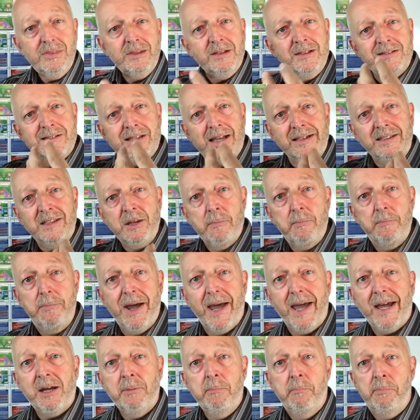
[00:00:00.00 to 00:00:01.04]
it's like the
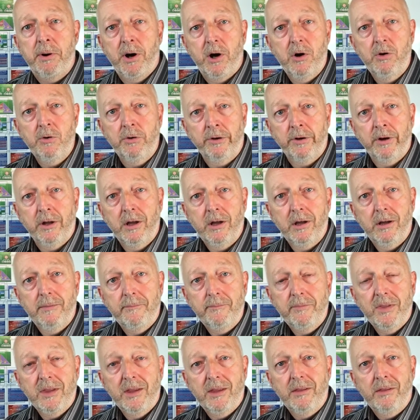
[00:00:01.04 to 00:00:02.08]
backbone
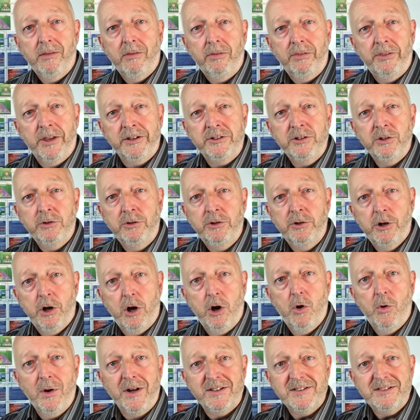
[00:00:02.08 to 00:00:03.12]
that you
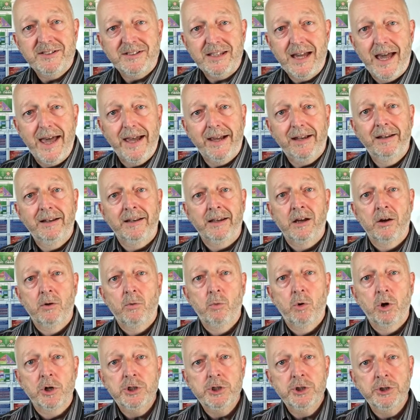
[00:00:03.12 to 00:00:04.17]
know exactly
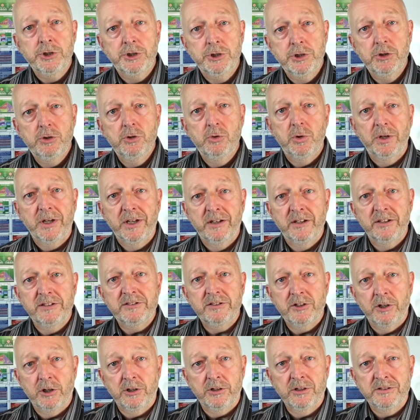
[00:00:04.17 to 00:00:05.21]
what to do in a
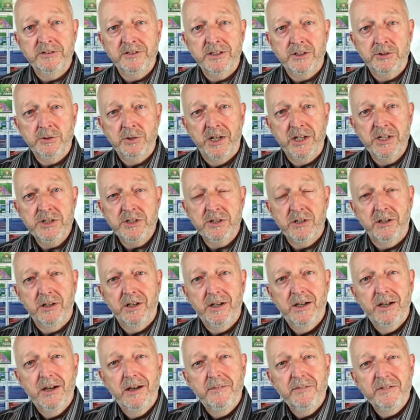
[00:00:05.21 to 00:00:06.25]
certain situation.
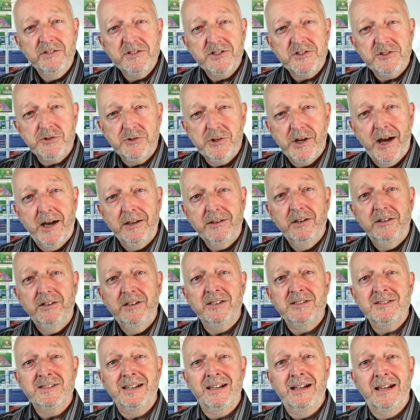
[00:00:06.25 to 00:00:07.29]

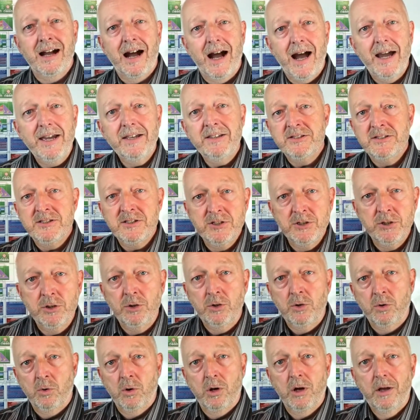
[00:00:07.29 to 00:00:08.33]
Strategies guides
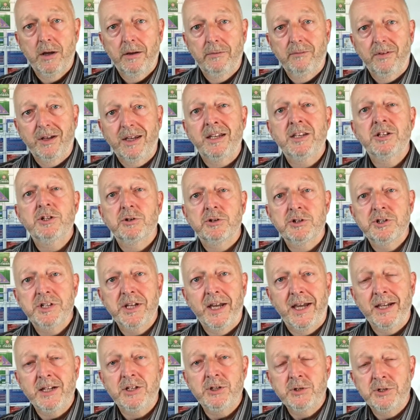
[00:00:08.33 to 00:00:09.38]
you in your
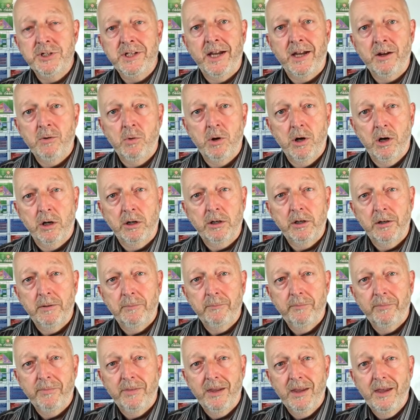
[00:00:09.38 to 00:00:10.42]
day-to-day work.
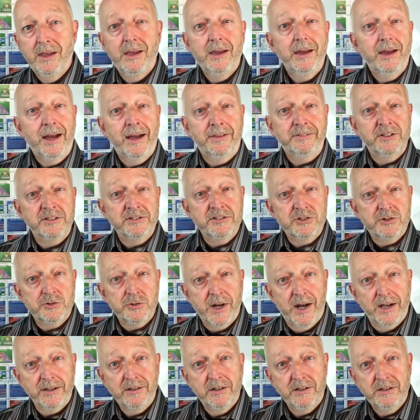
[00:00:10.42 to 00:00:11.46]
And the
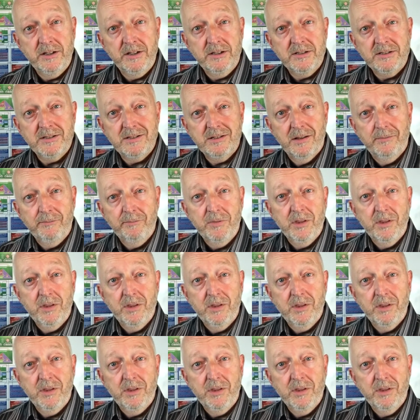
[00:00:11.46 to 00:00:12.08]
strategies